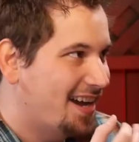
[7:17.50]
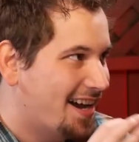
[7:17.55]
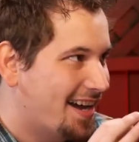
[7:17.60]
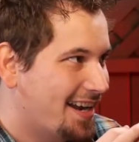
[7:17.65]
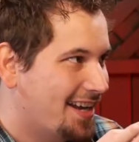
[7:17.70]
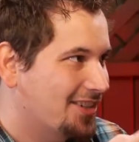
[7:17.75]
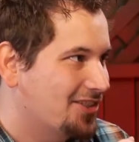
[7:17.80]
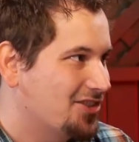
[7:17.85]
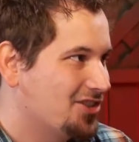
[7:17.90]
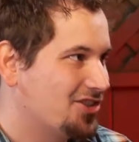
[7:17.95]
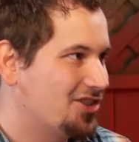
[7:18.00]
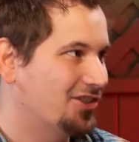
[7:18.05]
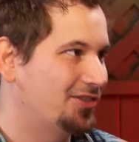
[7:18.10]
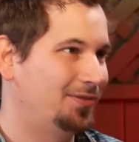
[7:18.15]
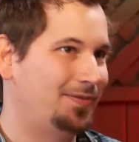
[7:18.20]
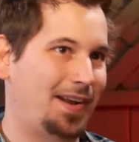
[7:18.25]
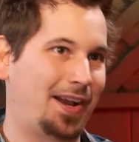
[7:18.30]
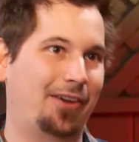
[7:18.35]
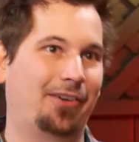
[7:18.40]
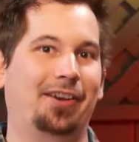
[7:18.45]
not actually just
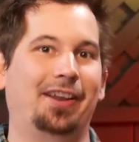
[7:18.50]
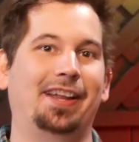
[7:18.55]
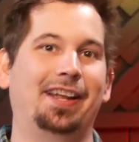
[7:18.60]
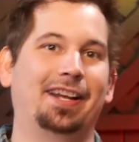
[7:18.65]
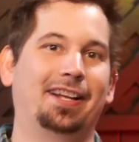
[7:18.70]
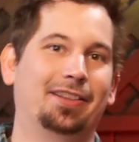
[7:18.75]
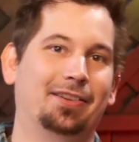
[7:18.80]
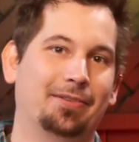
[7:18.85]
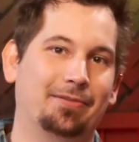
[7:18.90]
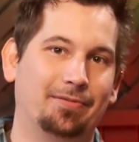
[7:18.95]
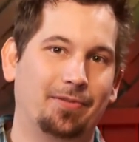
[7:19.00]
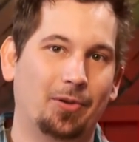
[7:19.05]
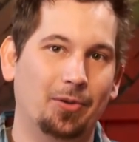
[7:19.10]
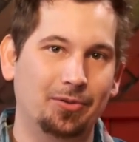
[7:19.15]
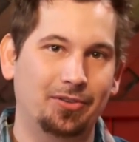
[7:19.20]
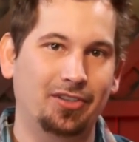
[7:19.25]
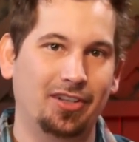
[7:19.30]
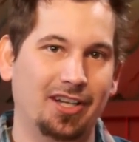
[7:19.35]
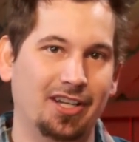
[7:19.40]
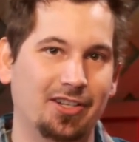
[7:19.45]
varying the
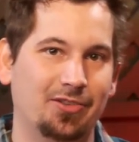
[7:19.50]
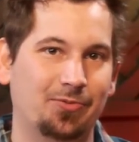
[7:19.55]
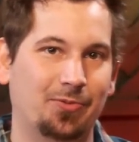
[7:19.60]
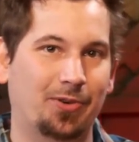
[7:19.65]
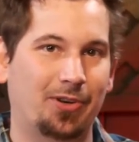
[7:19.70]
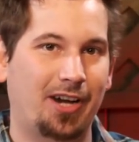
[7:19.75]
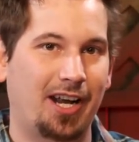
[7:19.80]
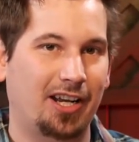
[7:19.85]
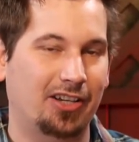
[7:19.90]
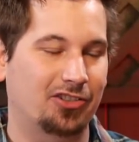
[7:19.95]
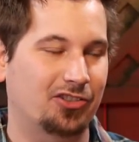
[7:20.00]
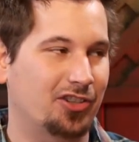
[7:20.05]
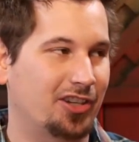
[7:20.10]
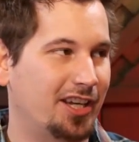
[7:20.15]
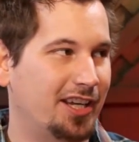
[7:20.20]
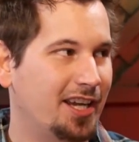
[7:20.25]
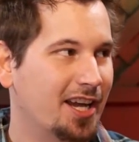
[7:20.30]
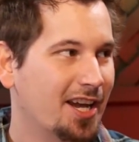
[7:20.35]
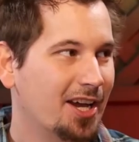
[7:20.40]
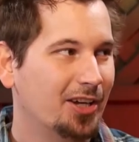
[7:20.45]
voltage. We're
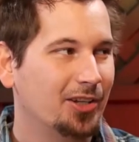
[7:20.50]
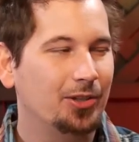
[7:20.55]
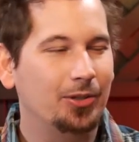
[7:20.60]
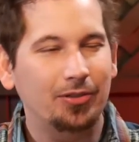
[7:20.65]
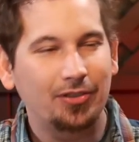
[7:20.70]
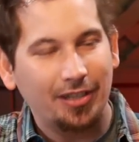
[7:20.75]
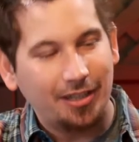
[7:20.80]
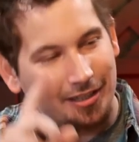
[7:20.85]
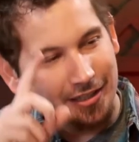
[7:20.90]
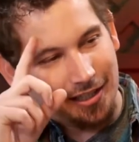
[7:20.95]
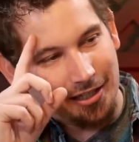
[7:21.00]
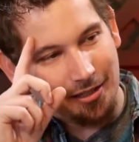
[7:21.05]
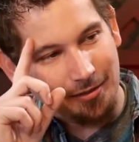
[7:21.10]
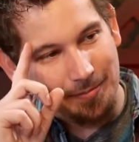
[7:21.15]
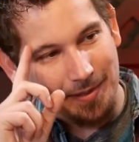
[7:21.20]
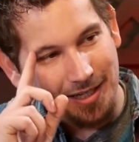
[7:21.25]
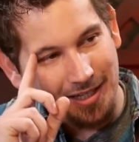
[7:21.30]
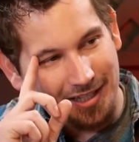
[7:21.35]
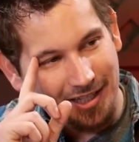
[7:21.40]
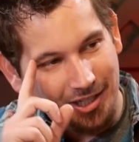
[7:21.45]
actually using a little
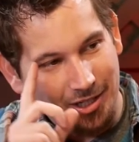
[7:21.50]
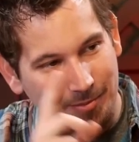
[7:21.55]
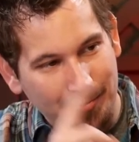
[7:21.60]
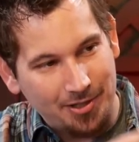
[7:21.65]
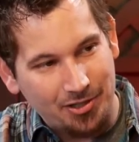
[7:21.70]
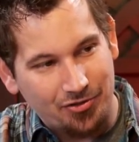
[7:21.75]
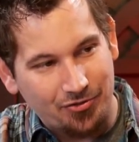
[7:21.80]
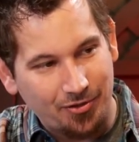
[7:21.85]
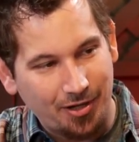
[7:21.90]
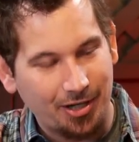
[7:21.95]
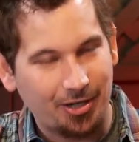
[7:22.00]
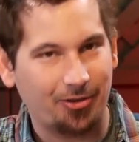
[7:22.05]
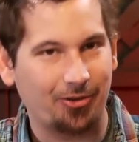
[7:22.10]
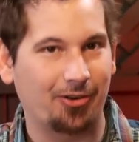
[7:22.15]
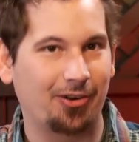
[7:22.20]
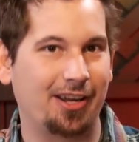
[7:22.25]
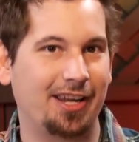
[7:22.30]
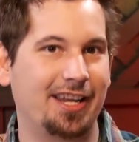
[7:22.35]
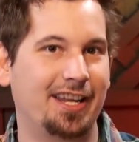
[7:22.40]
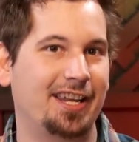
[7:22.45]
bit of human
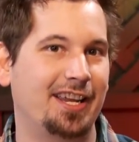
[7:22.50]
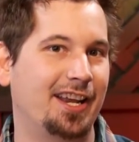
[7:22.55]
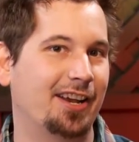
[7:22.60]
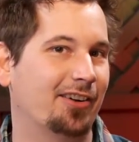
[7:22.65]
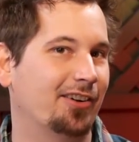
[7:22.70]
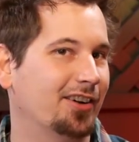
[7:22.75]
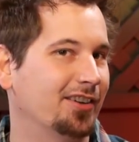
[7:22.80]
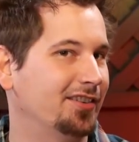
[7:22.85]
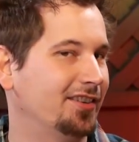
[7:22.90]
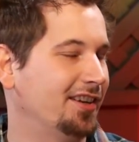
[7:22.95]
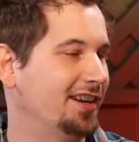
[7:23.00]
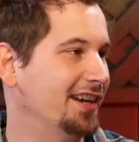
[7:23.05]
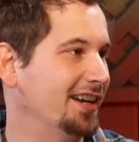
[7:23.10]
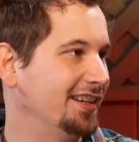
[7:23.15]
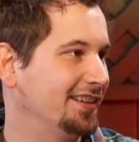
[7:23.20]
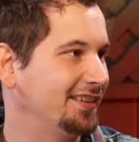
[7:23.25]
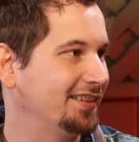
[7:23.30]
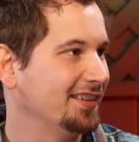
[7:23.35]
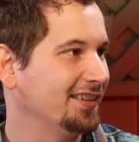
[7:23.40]
trickery here, isn't it?